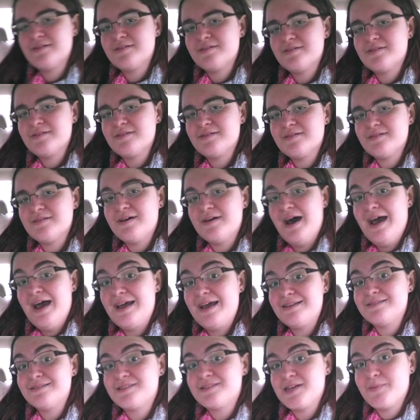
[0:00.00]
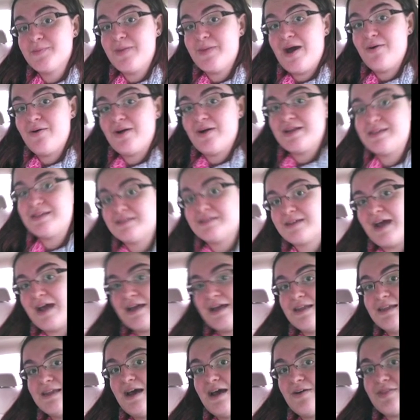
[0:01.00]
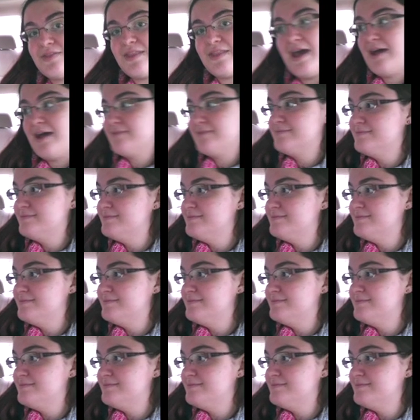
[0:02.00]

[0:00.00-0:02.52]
I trust I, her. Somehow I kind of doubt that.